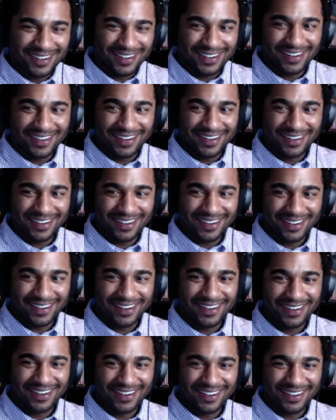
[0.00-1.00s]

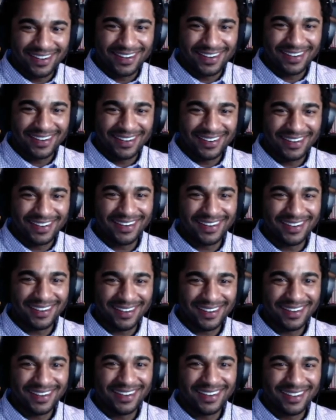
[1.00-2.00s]

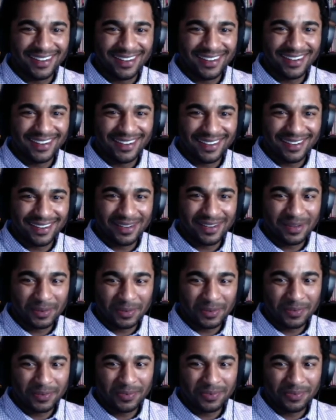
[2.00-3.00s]

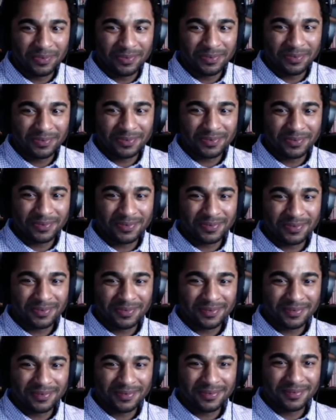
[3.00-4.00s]

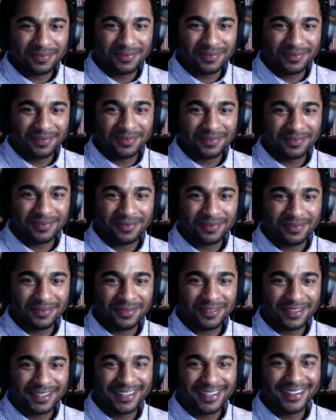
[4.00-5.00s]

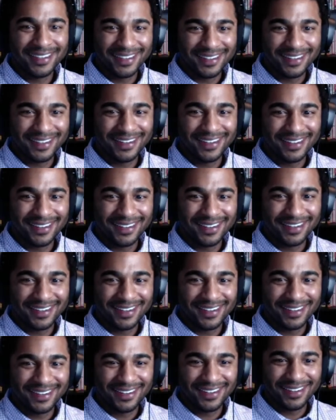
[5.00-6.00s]

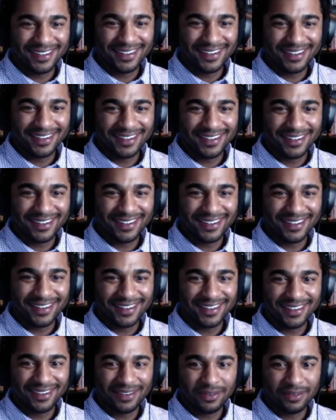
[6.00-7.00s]

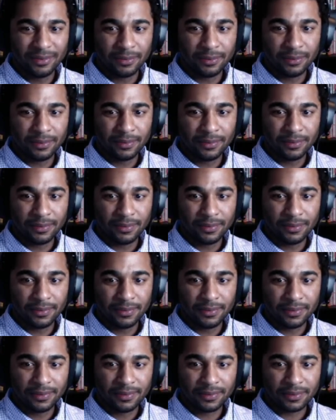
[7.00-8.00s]
(not speaking)